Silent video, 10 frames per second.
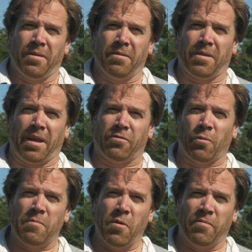Okay, so
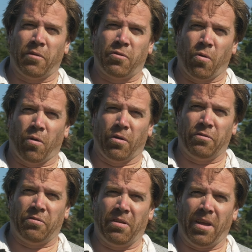we moved
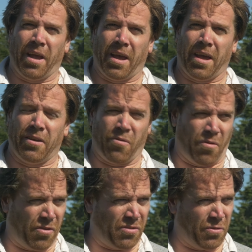outdoors in
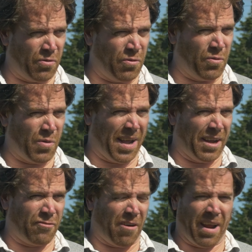order
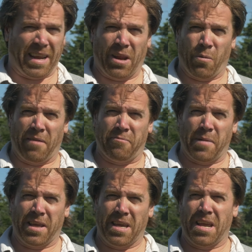to try and get away from
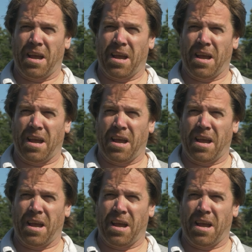any